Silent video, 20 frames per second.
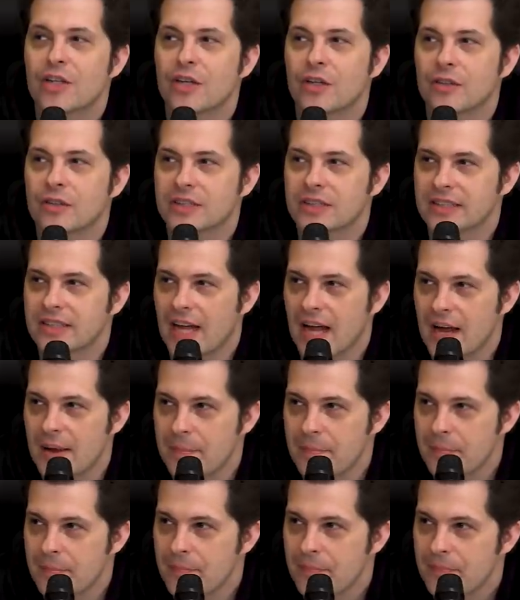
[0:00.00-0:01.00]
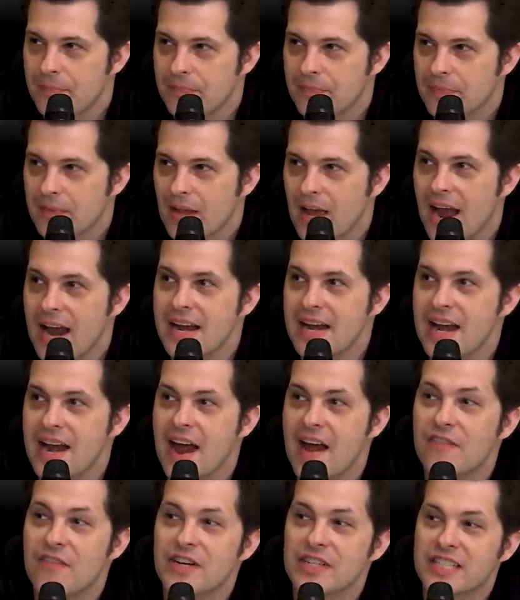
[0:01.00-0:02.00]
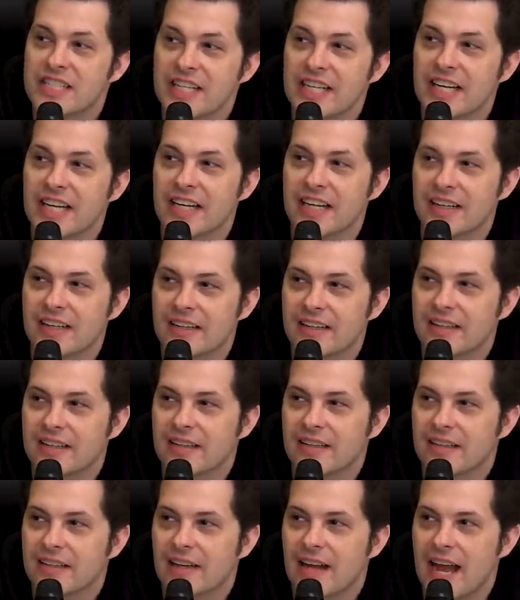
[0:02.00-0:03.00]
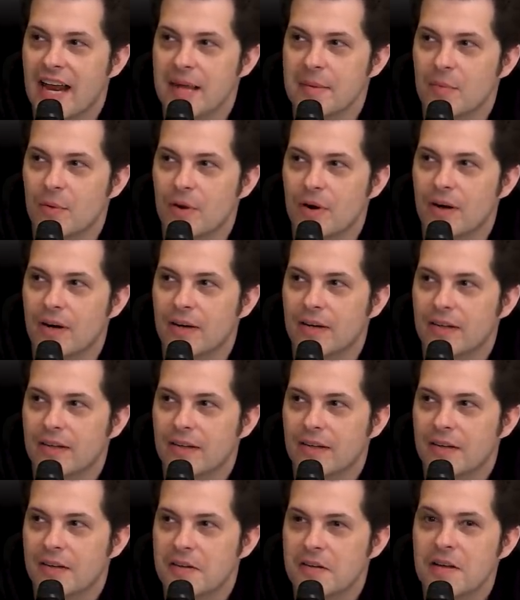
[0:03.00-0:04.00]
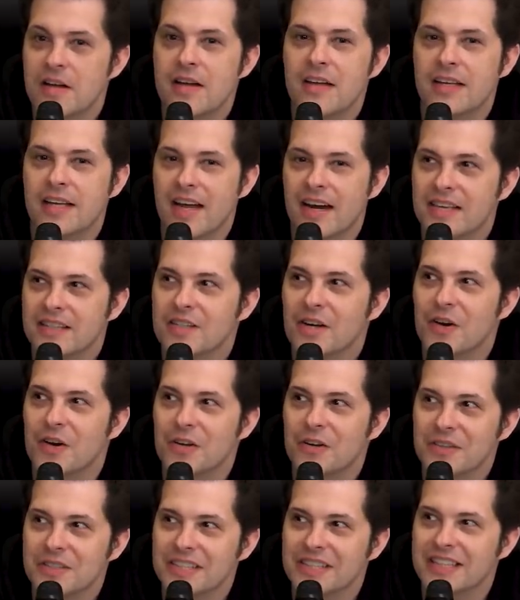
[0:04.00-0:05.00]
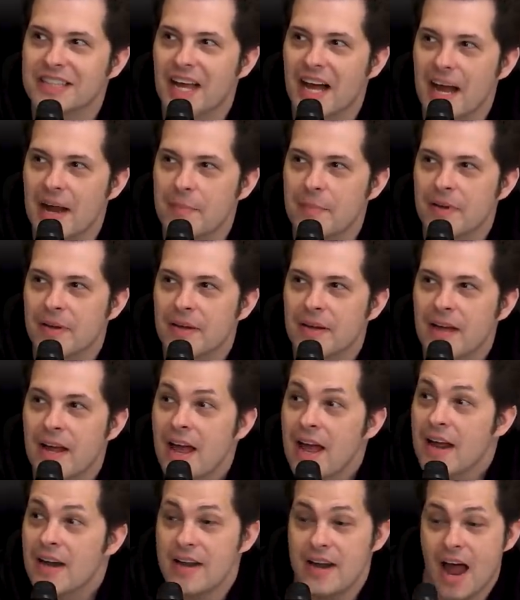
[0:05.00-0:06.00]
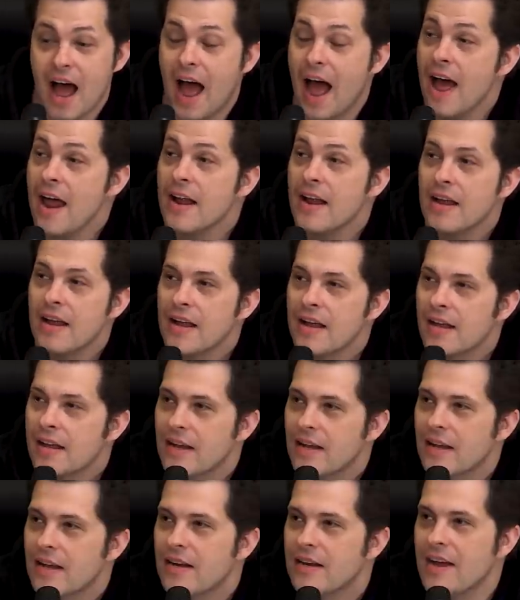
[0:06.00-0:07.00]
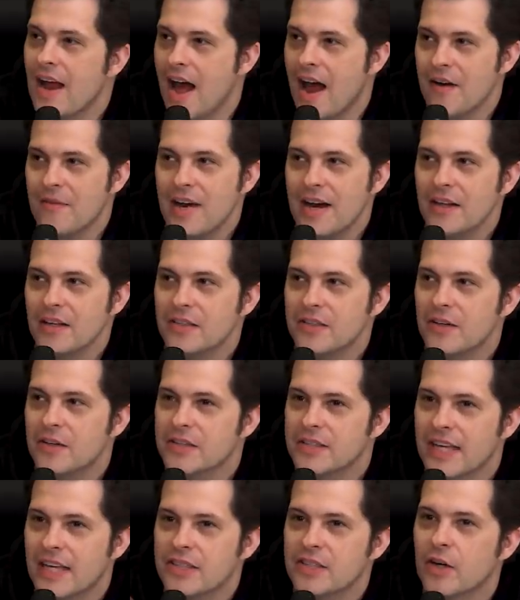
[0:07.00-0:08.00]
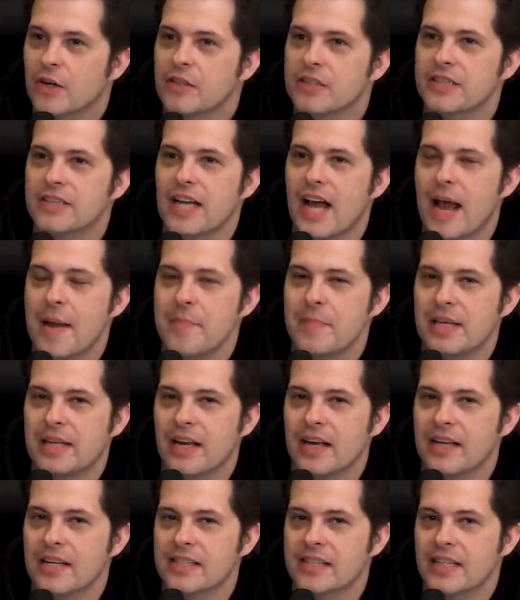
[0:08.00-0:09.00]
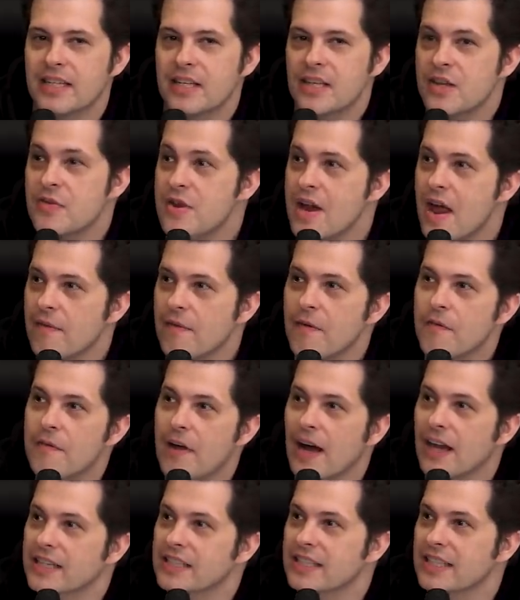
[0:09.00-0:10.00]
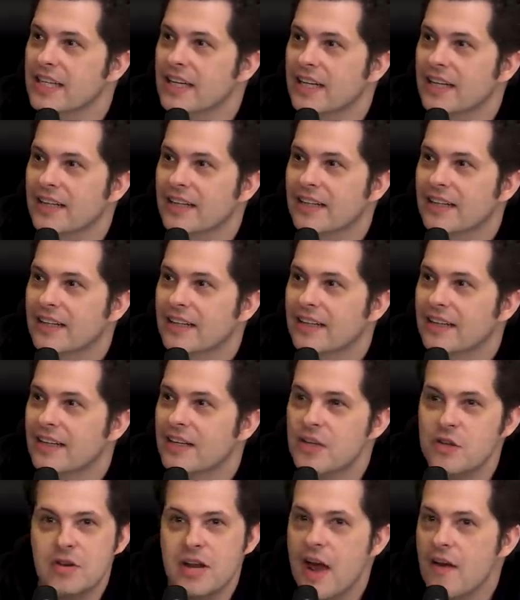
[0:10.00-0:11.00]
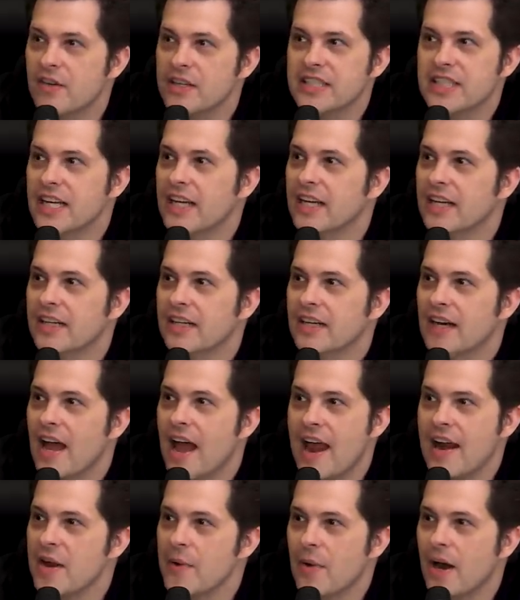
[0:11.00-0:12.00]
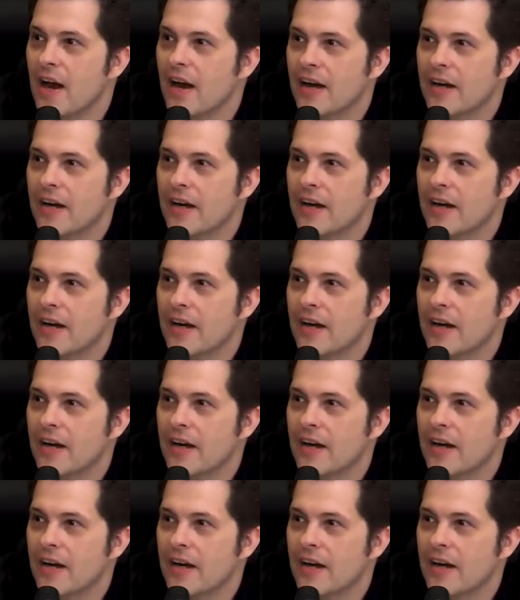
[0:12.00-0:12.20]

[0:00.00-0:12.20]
Turtles in Time. Oh yeah, I never see it. Wow, anymore. Get yeah. a Turtles in Time rather not, than regular turtles. Not regular turtles. Get Turtles in Time because you never fucking see it. Right, you never see it anywhere.